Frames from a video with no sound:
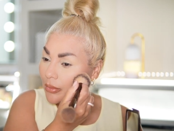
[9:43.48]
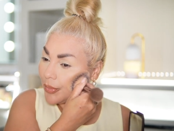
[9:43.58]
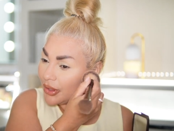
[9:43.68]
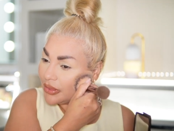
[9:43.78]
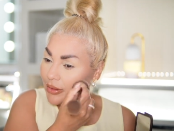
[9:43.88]

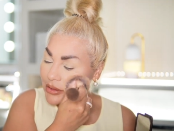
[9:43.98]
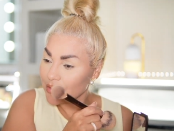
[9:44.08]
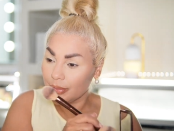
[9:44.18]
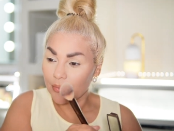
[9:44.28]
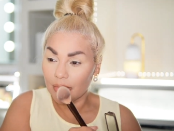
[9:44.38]
But this
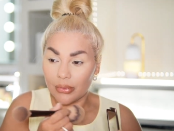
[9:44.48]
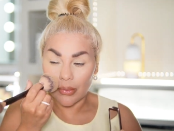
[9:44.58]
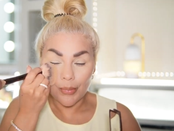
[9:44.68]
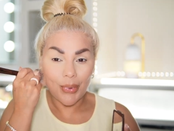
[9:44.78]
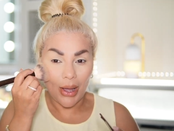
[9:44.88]

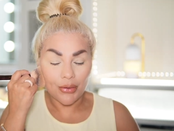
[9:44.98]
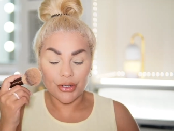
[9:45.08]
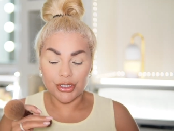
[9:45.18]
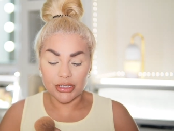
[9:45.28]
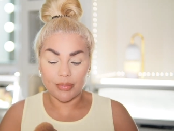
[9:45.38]
powder
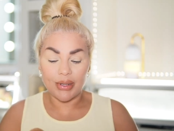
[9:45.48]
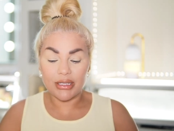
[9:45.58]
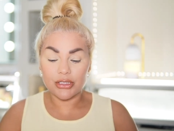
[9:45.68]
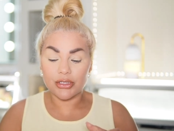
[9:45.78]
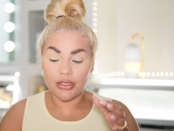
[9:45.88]
just
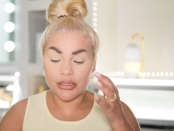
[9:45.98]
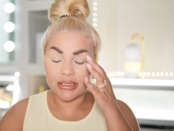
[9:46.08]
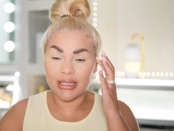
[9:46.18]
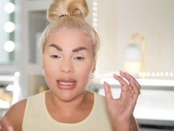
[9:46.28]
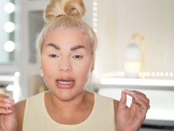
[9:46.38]
makes your
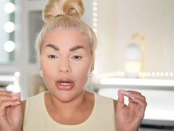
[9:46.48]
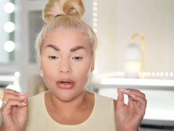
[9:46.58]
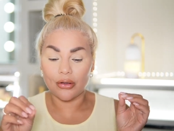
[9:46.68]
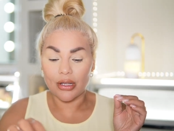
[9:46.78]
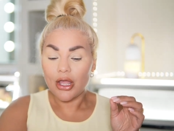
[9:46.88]
skin
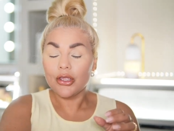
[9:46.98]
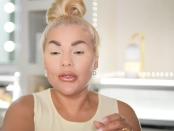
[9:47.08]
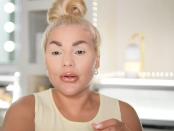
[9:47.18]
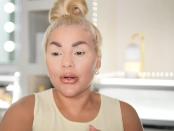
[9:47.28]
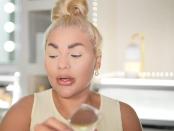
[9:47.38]
look
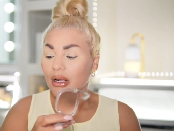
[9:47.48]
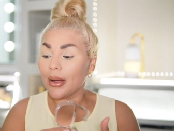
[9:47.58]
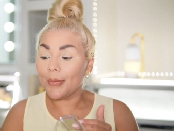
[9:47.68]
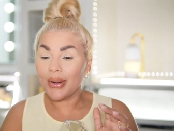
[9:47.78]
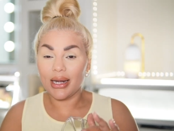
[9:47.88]
your
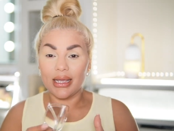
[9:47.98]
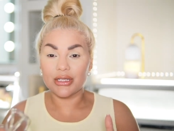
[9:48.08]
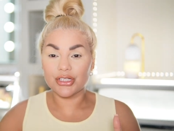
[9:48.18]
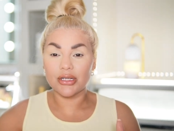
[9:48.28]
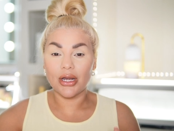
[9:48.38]

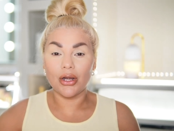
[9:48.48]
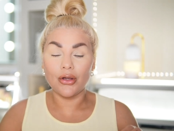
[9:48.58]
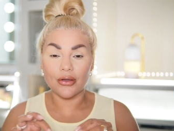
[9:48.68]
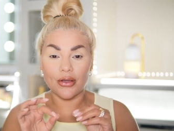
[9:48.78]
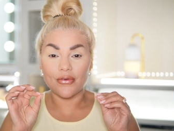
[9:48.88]
complexion
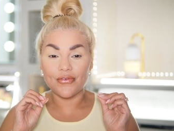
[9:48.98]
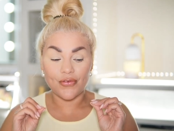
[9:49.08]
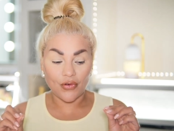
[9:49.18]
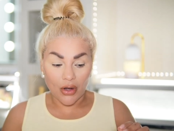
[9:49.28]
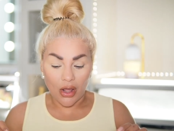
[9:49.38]
look
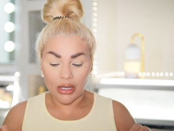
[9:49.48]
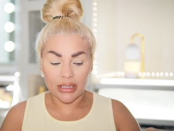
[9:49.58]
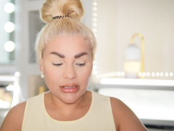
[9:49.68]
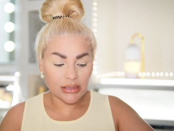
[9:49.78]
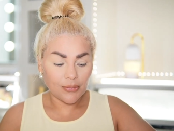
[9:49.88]

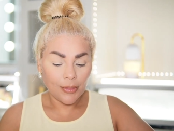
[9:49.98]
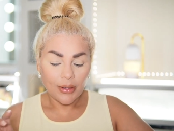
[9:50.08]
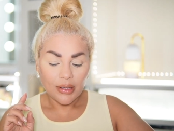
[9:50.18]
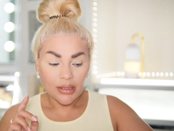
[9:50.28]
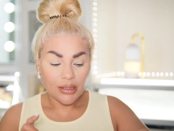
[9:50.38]
flawless.
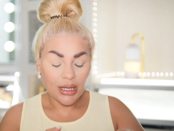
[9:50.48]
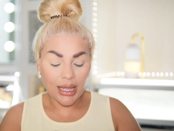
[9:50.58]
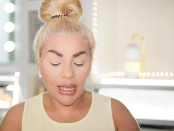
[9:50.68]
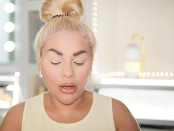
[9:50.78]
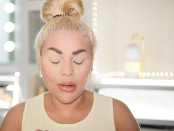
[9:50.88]

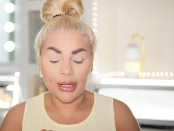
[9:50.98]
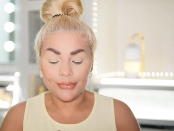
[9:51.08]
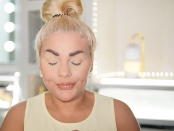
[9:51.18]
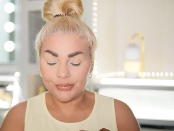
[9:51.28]
And okay.